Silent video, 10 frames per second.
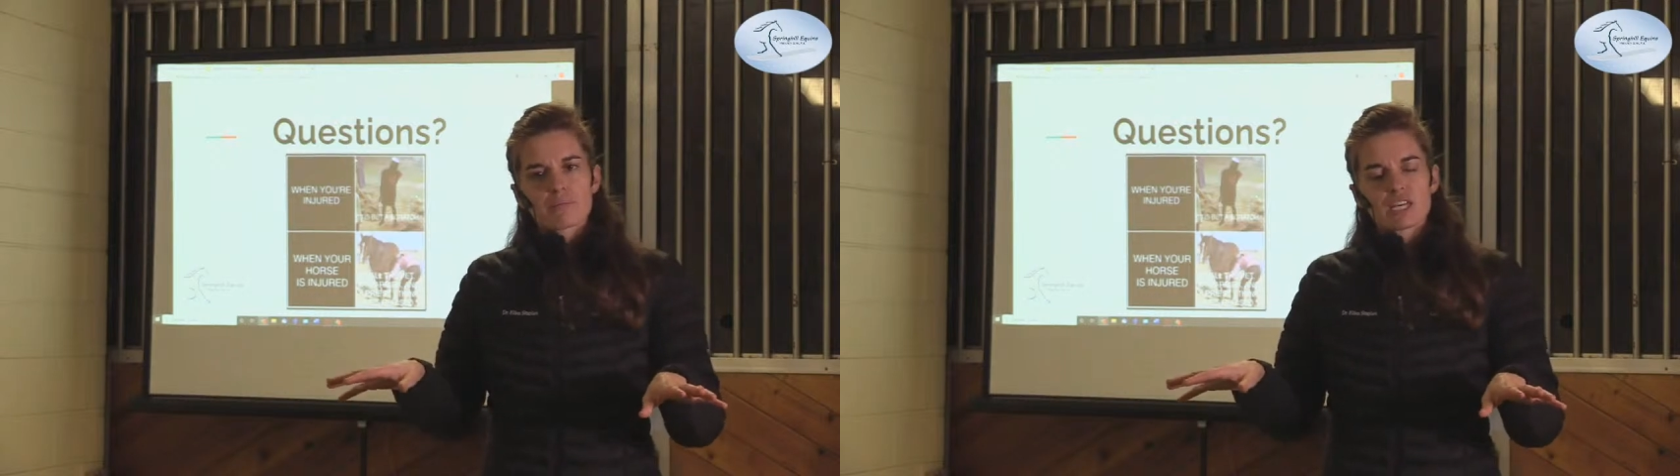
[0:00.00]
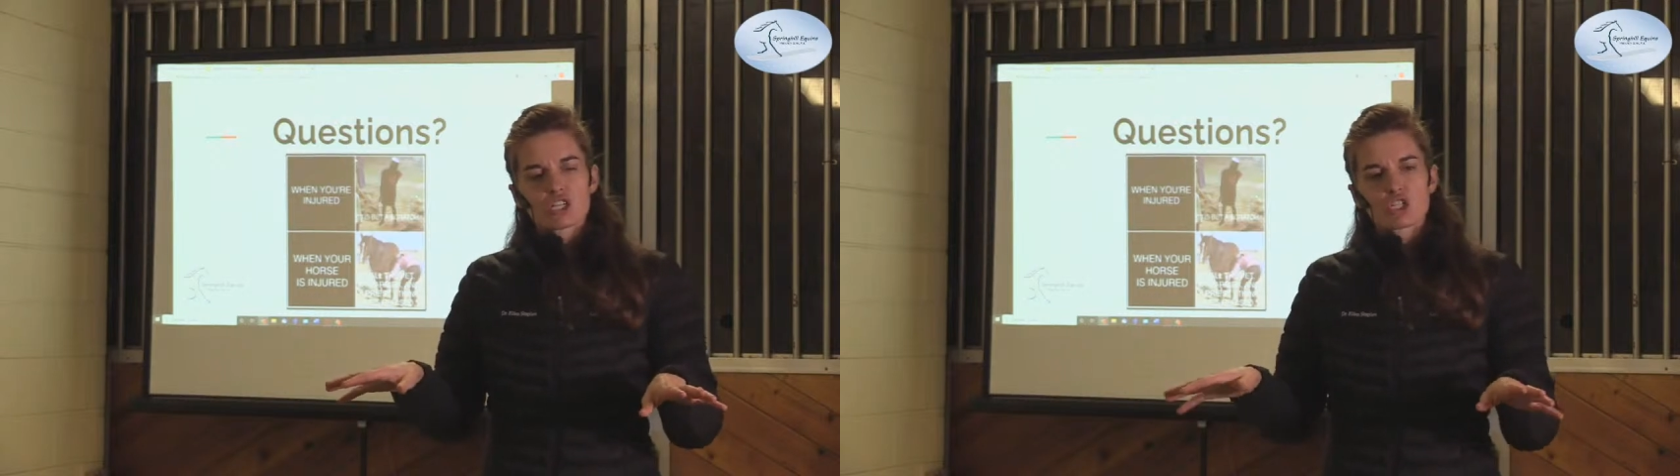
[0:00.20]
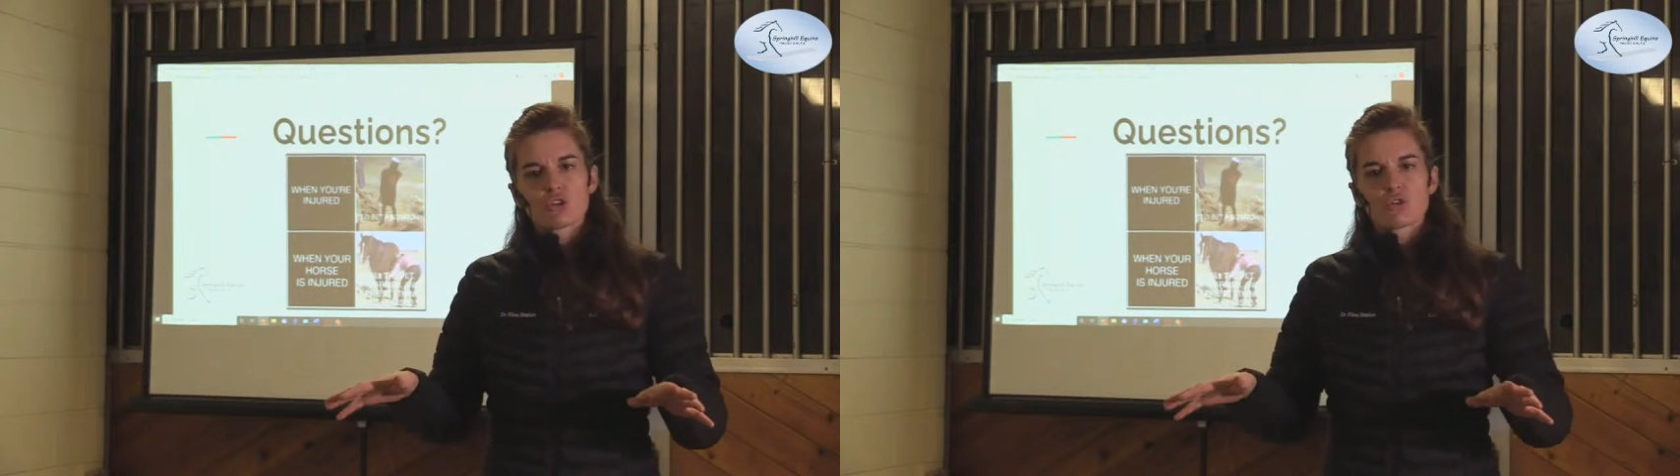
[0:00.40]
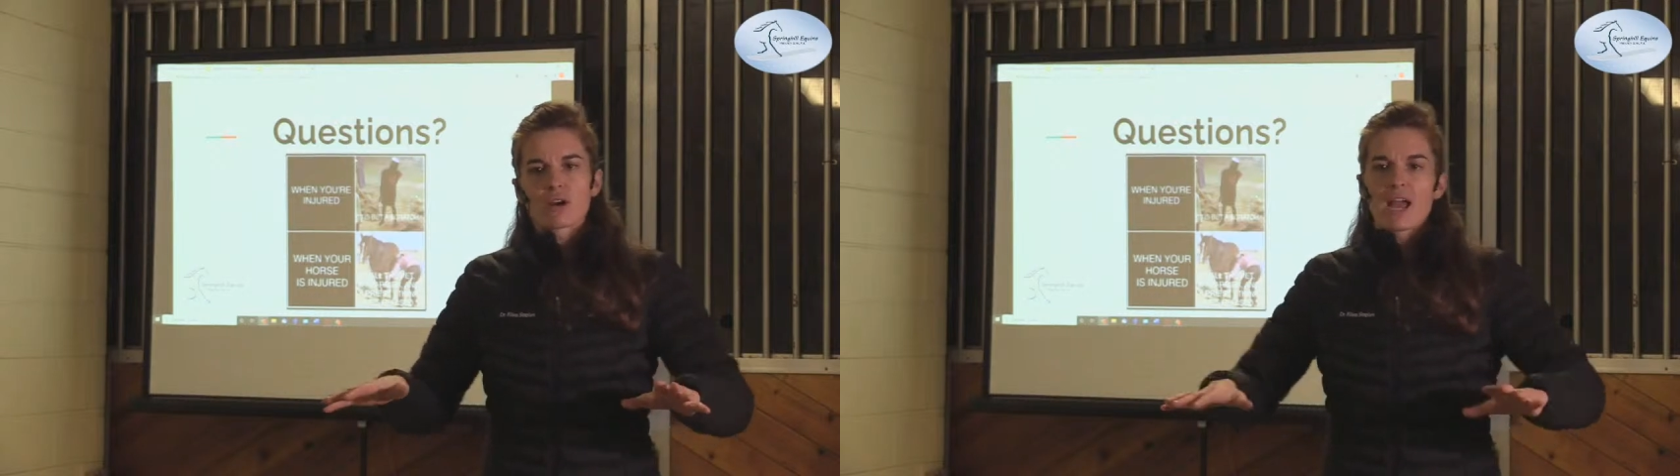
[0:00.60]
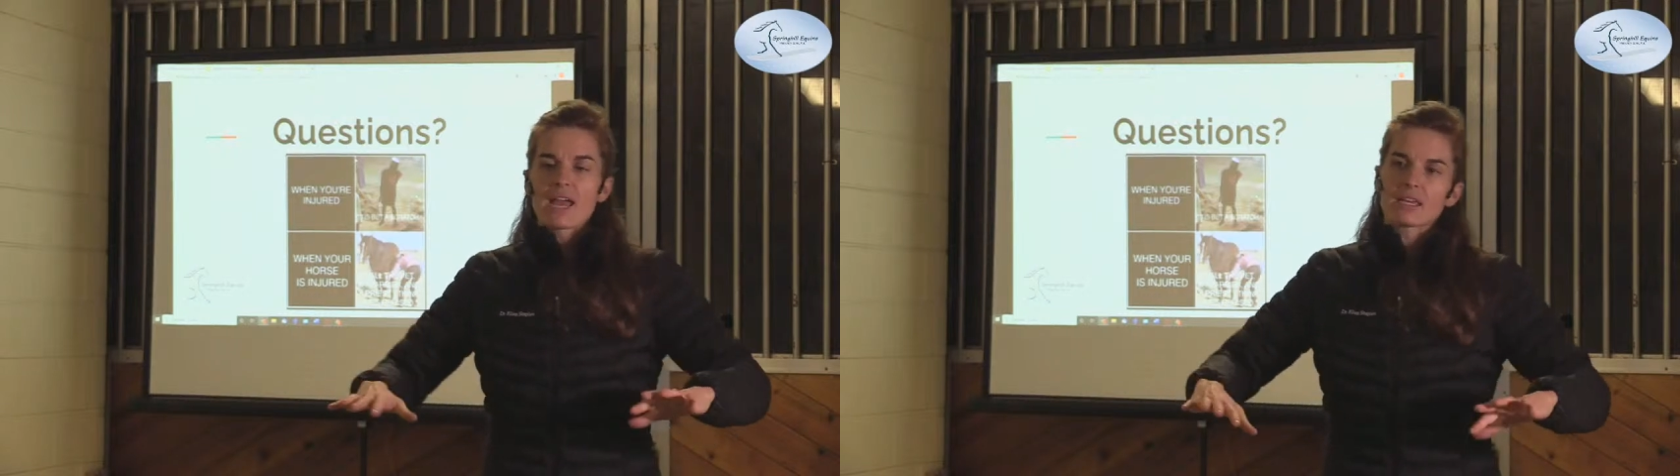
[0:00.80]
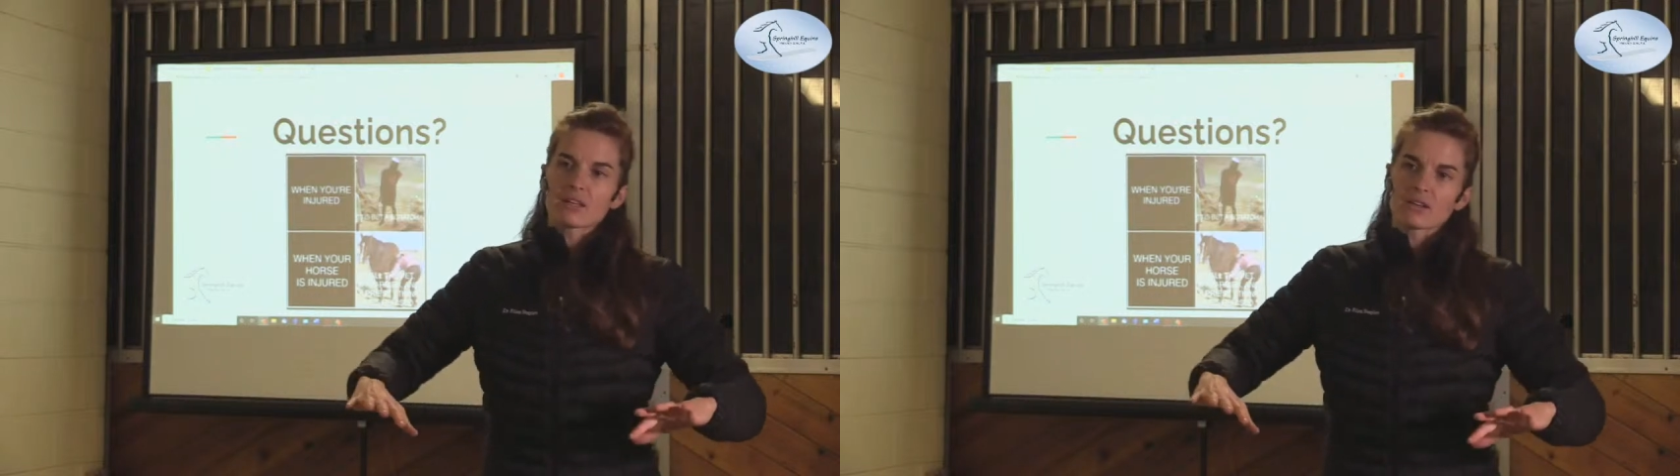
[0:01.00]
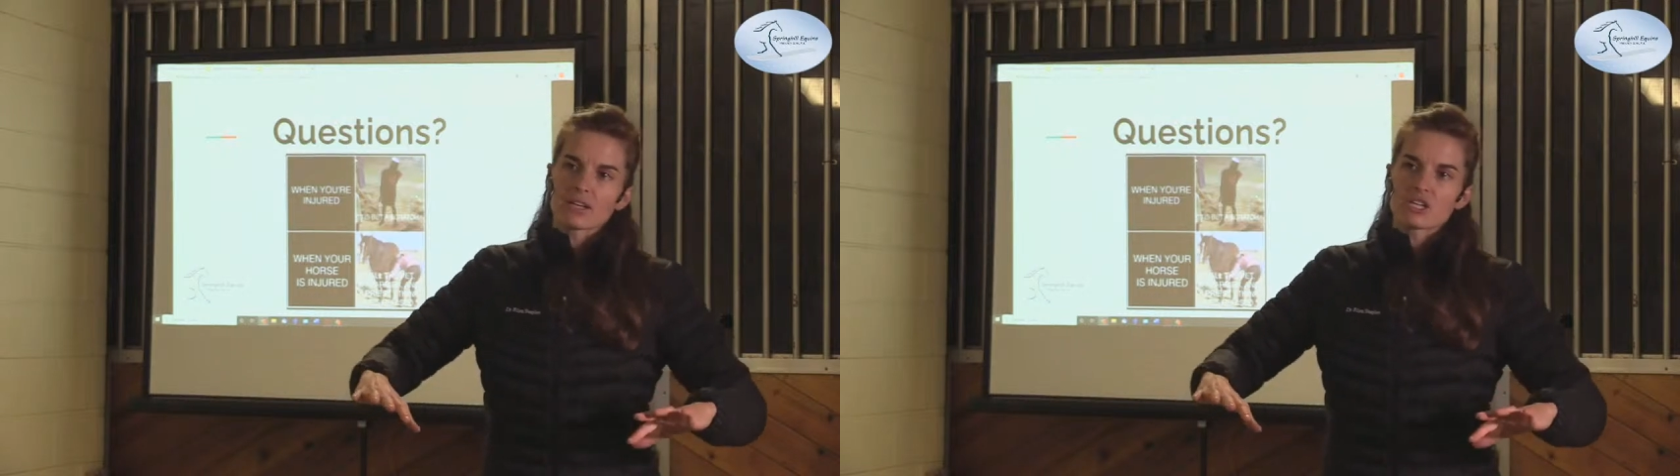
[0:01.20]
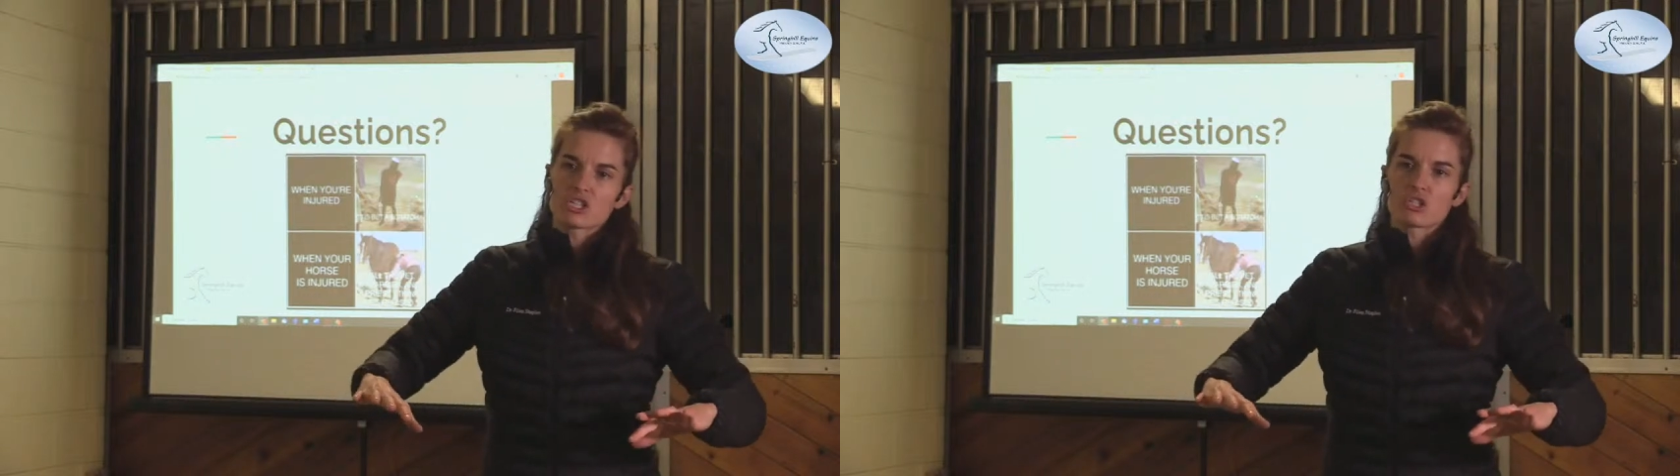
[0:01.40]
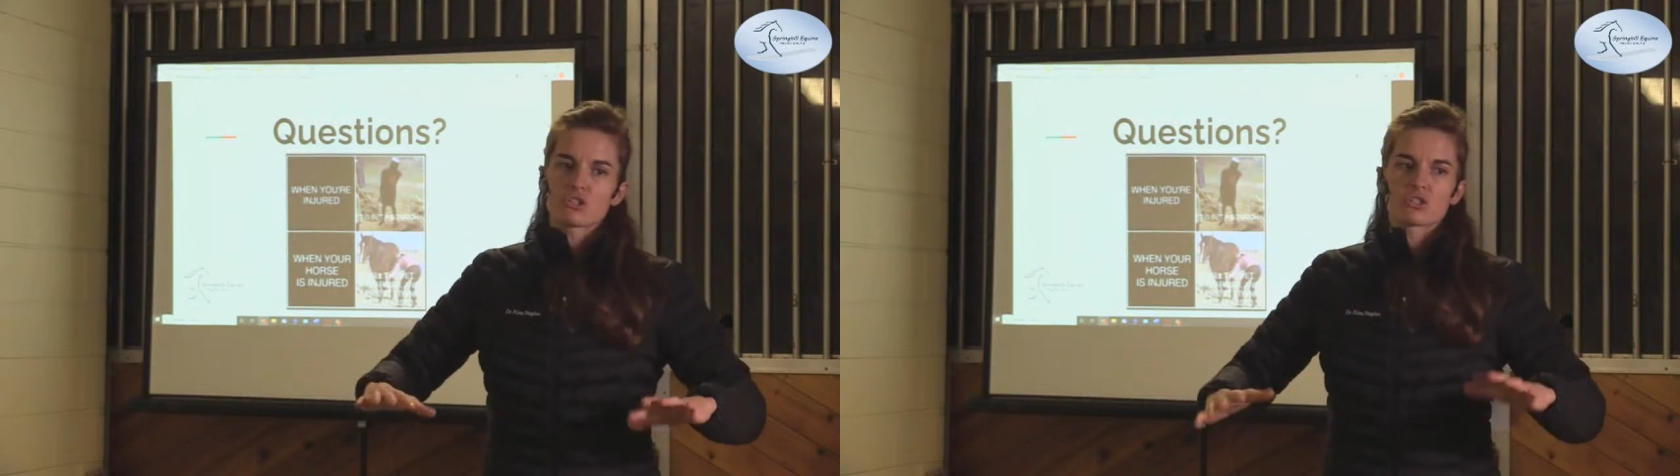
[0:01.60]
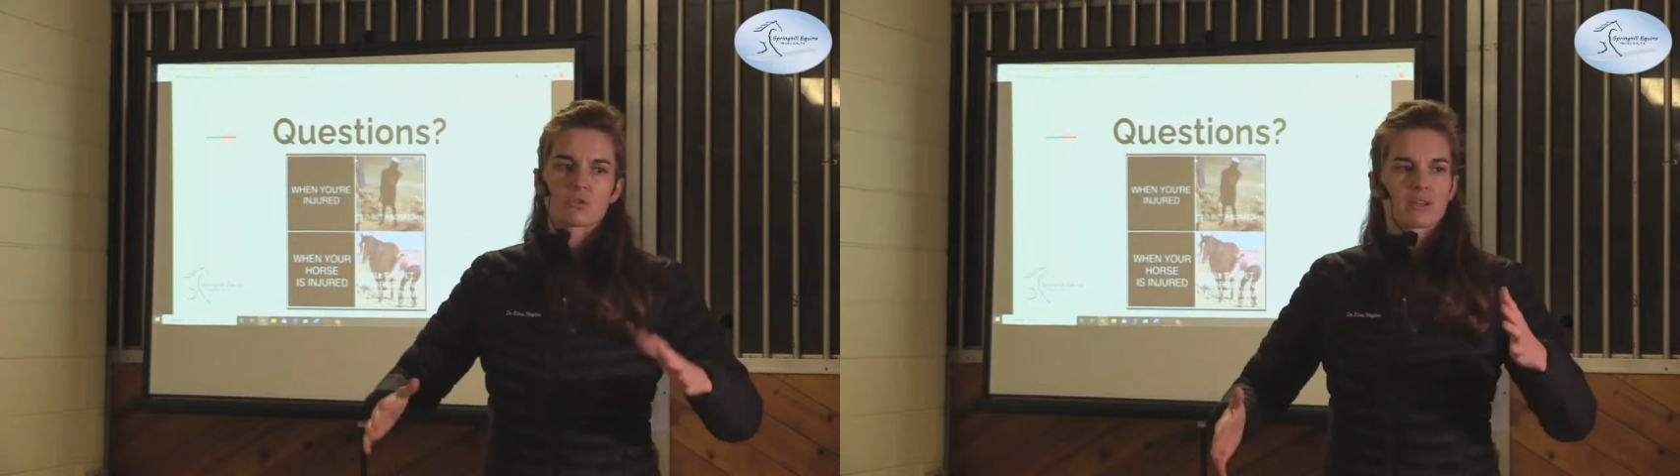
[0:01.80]
issue or angular
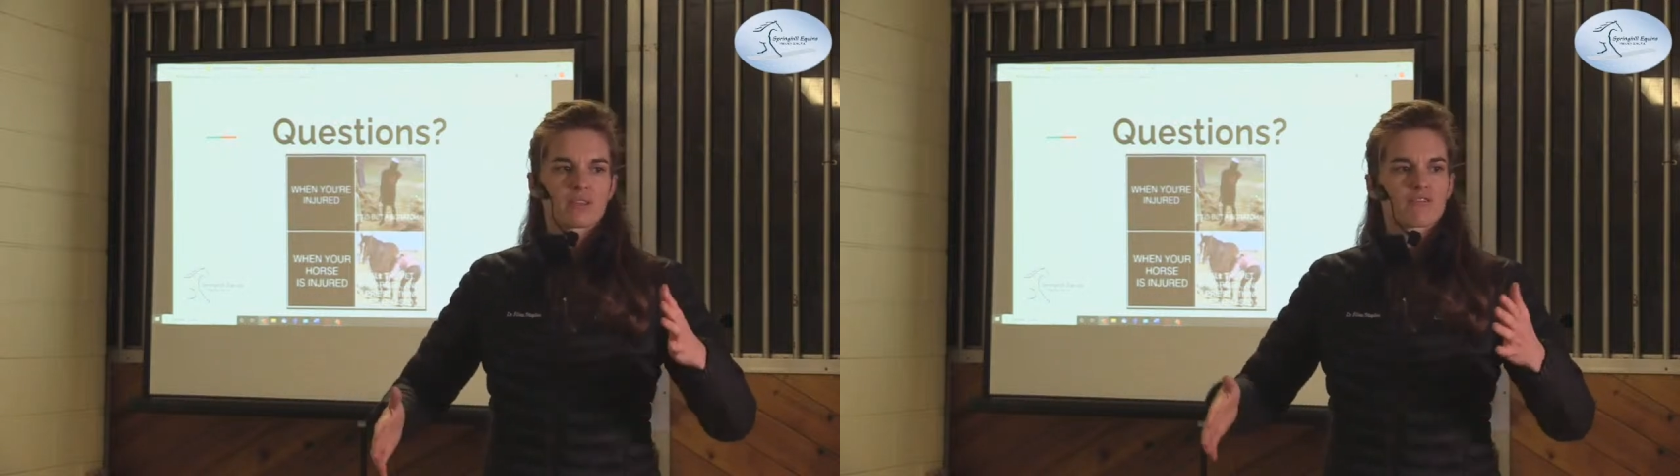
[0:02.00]
issue to where the